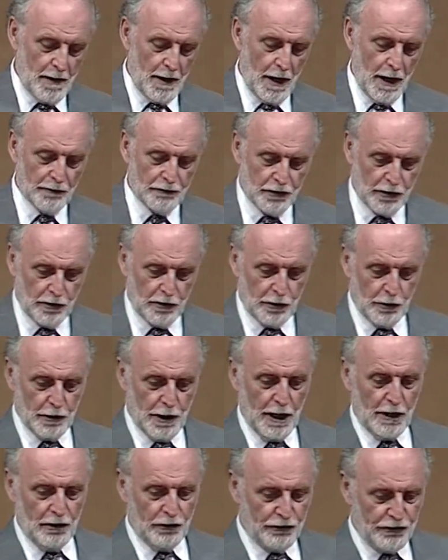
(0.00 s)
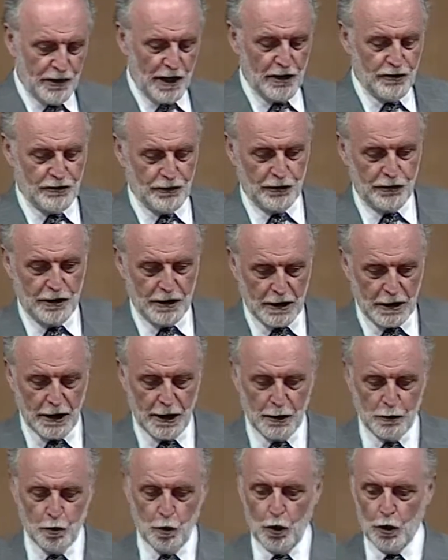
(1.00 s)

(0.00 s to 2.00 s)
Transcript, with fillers: after the United States had declared